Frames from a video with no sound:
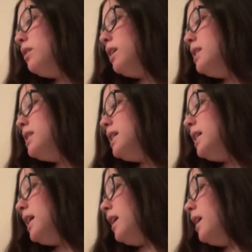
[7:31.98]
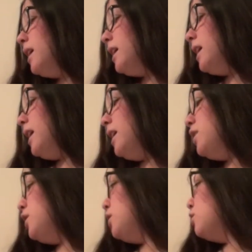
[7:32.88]
indeed. Kid,
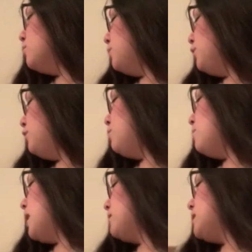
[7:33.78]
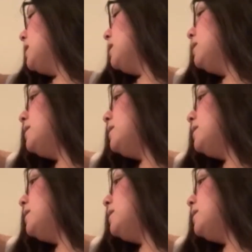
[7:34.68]
you'll move mountains.